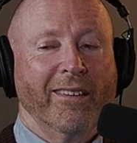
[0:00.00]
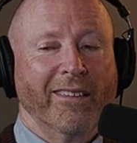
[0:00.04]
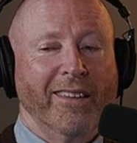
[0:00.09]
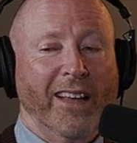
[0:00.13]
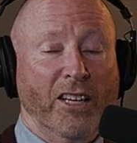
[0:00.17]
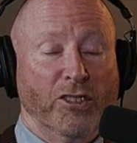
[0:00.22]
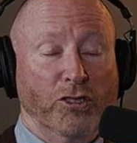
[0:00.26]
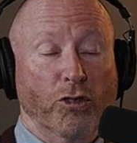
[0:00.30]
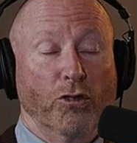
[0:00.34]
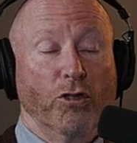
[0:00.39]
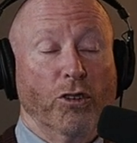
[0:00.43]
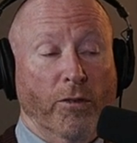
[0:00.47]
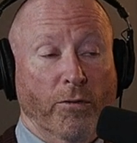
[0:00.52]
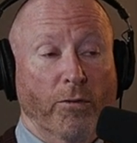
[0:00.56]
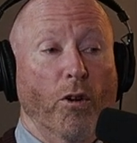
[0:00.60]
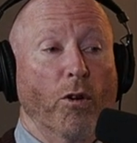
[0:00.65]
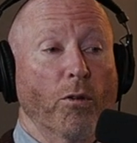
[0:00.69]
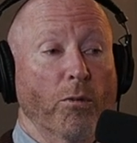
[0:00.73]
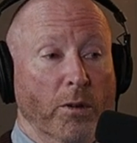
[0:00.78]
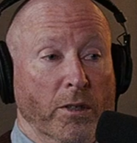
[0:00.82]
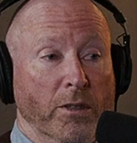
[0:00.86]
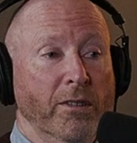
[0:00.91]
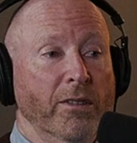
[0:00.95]
as you look
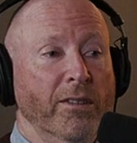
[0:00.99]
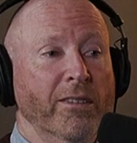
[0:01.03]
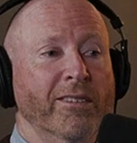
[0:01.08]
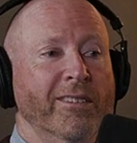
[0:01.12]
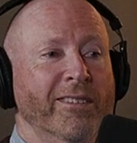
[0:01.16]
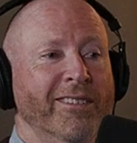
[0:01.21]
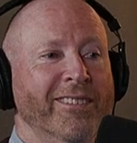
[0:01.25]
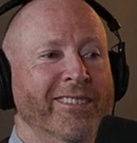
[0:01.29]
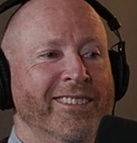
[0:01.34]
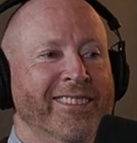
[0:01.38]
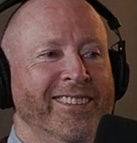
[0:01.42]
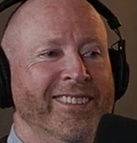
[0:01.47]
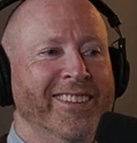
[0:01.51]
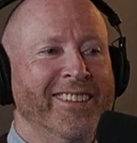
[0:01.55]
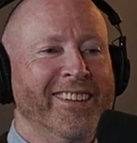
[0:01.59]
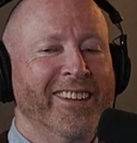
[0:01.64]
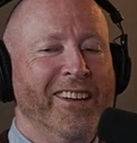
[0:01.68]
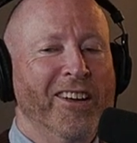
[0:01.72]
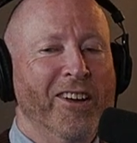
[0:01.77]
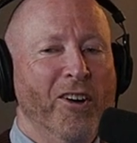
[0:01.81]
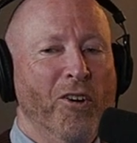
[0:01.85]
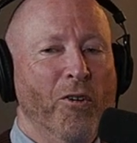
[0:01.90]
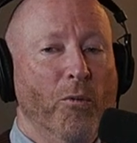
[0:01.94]
forward, mm.
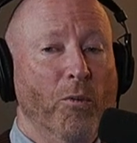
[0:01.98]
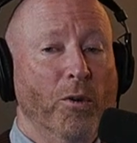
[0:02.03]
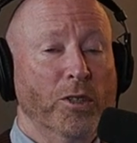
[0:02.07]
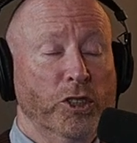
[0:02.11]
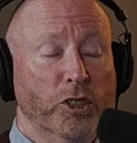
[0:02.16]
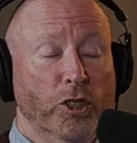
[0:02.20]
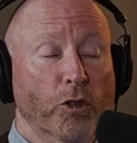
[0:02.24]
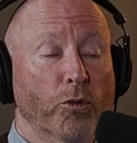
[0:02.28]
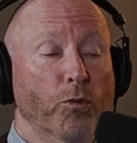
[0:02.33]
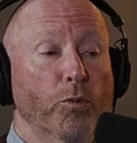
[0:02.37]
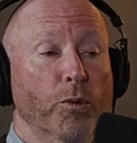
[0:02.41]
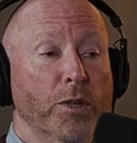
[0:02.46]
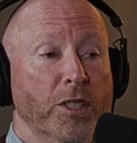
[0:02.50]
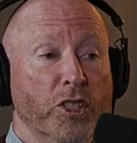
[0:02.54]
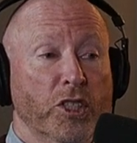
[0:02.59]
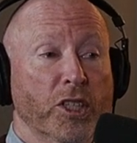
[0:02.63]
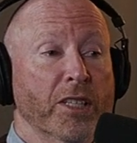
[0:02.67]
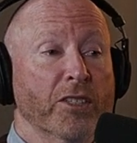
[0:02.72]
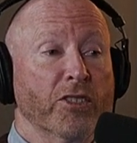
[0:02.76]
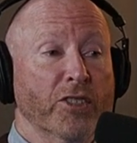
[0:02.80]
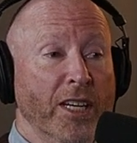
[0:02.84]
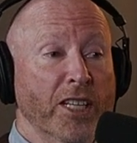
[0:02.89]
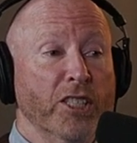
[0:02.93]
what's your risk
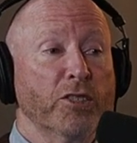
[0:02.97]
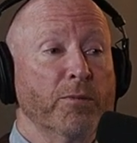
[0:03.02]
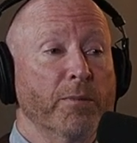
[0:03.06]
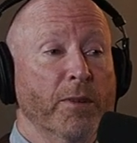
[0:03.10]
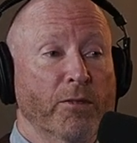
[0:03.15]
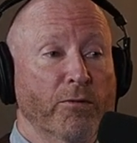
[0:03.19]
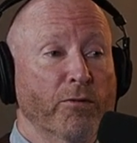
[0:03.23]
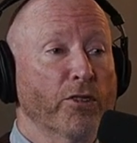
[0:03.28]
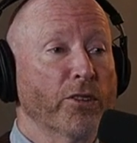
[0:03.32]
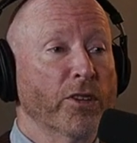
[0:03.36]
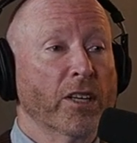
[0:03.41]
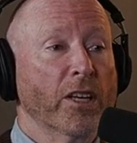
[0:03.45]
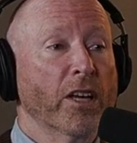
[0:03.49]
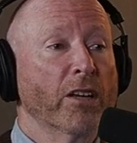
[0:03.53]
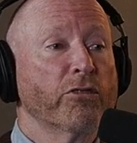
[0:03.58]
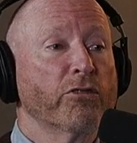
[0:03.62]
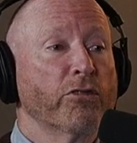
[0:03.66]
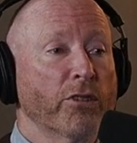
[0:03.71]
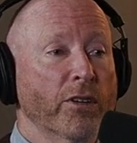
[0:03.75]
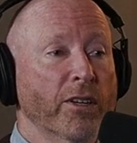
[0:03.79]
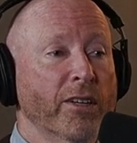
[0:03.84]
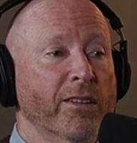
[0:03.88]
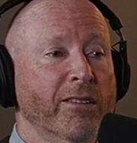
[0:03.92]
assessment for the
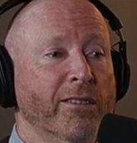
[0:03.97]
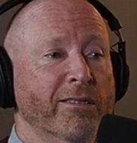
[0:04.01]
country?